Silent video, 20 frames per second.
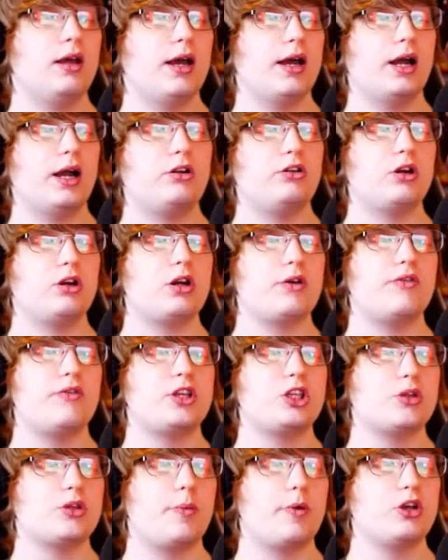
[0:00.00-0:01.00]
I don't know if it's
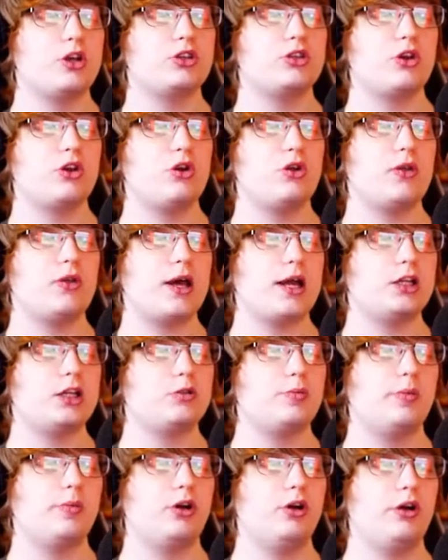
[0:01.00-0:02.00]
supposed to do that,
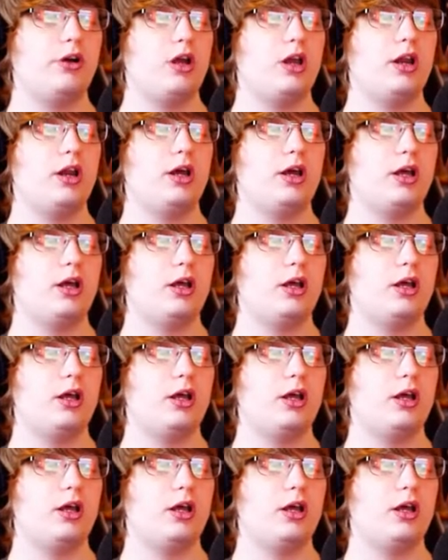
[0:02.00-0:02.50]
but, you know.